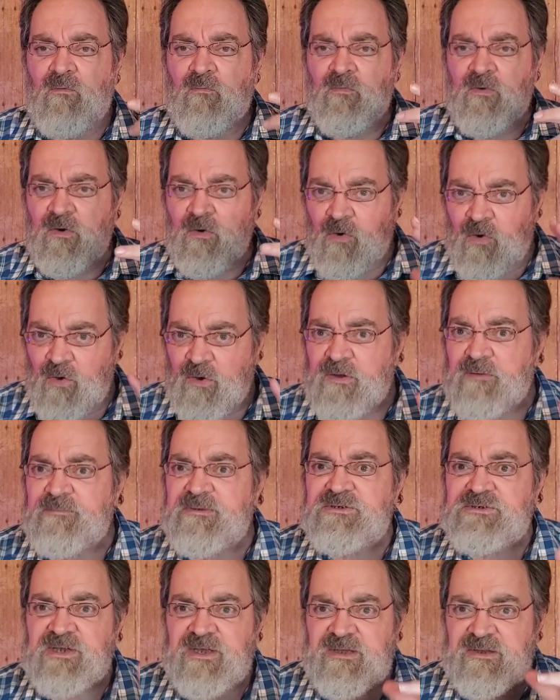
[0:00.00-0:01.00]
We're all going
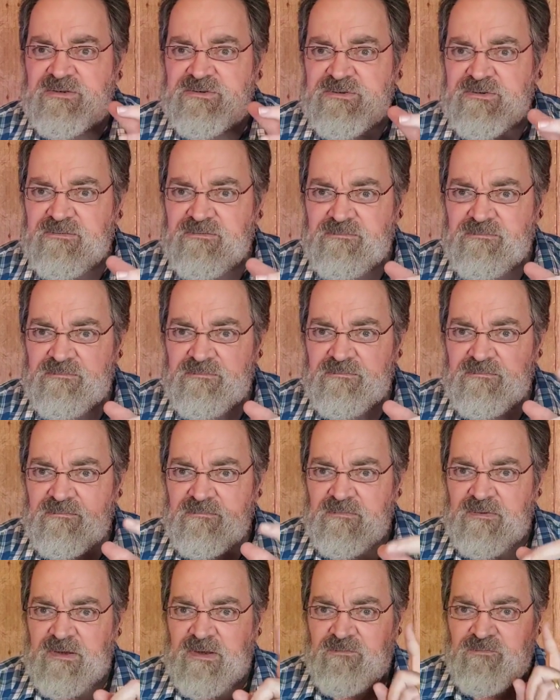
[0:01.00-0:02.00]
to be changed.
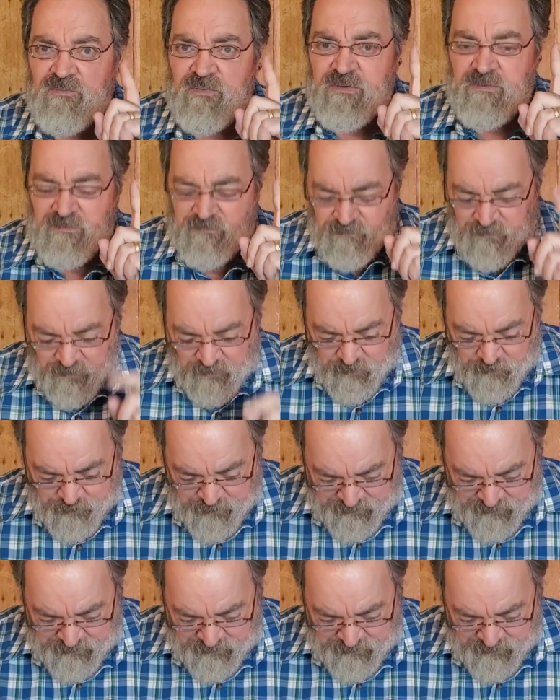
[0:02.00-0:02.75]
If we were